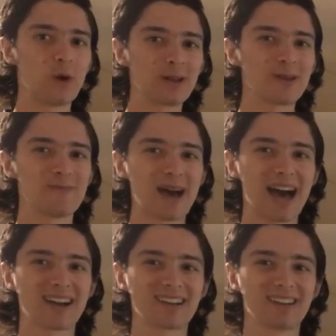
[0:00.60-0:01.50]
welcome
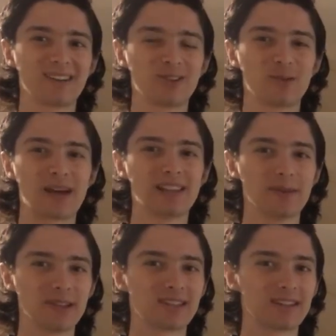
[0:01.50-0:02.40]
back to my
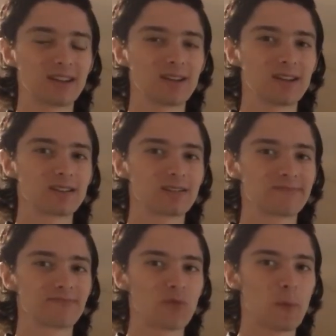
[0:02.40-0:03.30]
limit series.
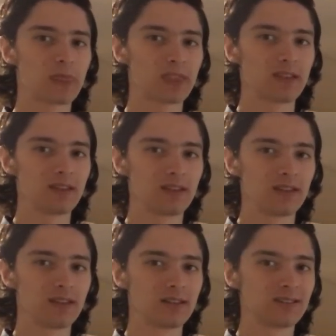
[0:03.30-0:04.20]

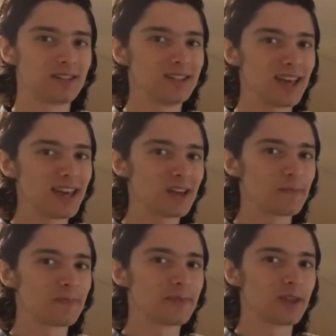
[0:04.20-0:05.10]
Today,
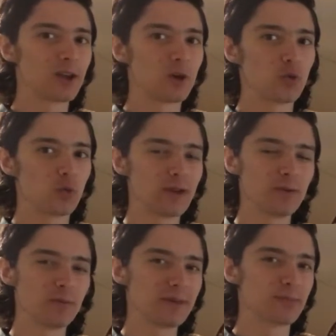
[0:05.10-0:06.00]
we
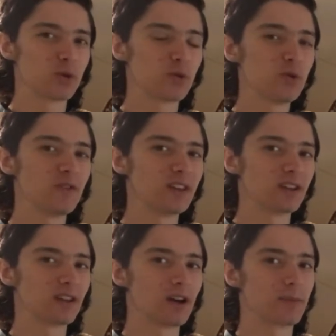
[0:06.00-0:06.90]
will be proving
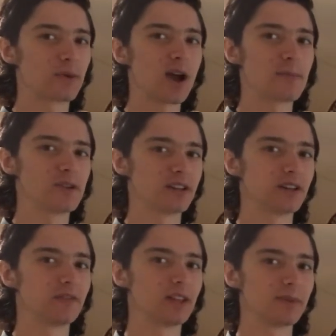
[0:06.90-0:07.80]
a property
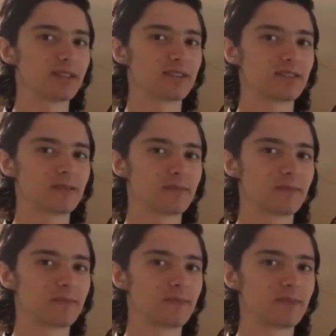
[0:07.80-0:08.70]
of limits.
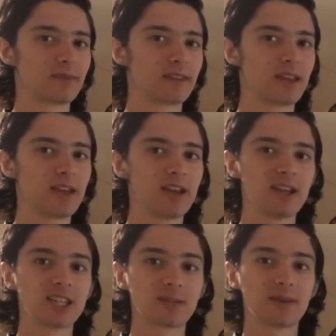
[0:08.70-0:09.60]

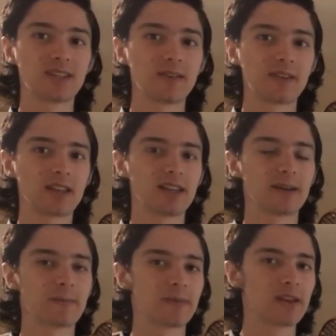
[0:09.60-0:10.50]
Specifically,
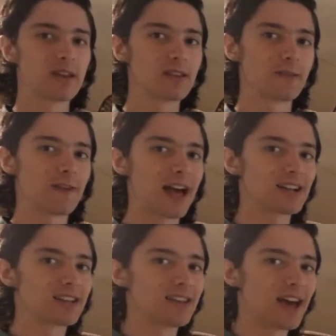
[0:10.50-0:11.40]
the
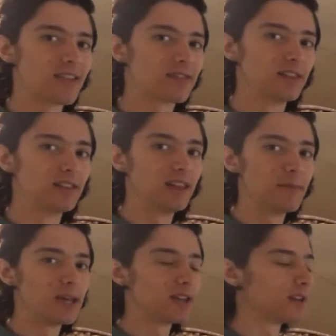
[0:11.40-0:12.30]
fact that the
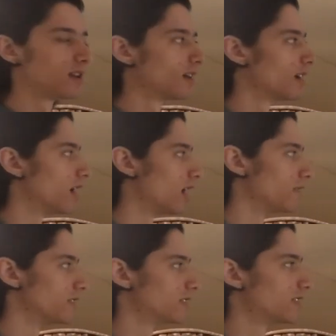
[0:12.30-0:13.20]
limit of
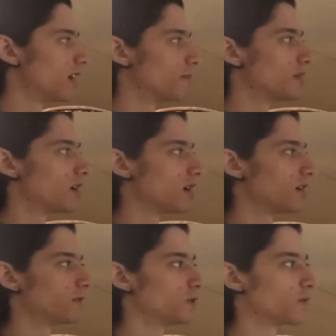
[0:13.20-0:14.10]
a sum
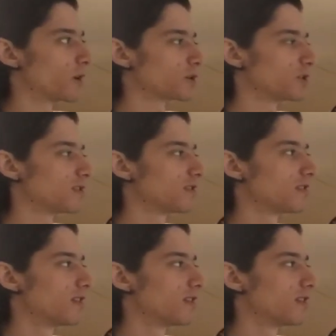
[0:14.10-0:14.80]
of two functions